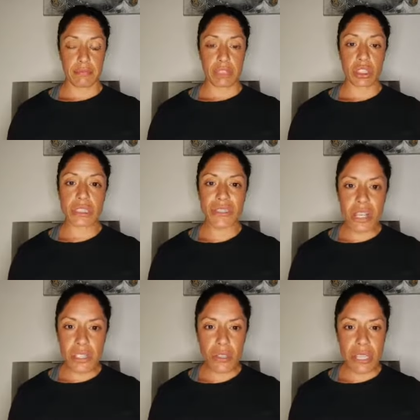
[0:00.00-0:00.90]
It's just
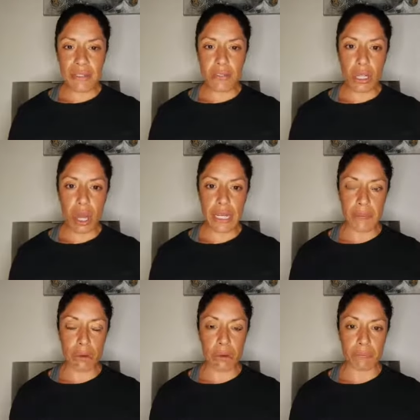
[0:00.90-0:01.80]
nice not to have to lie
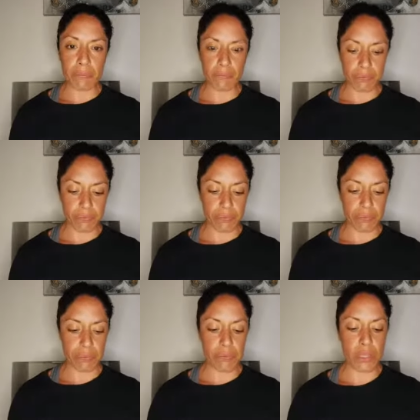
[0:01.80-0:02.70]
anymore
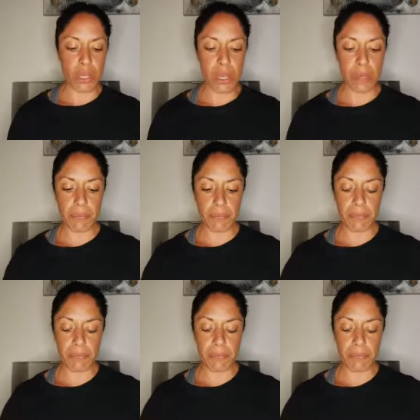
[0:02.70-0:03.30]
to you.